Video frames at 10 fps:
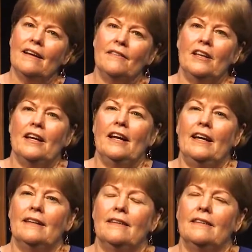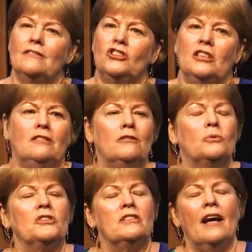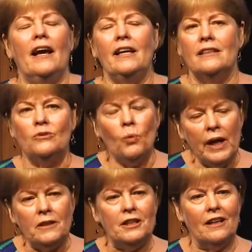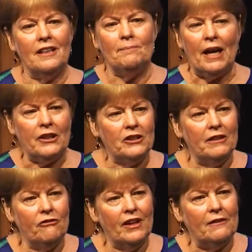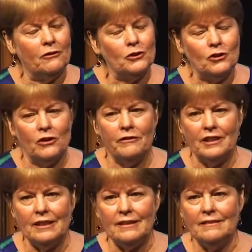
that Jesus will say is, well done, my good and faithful servant.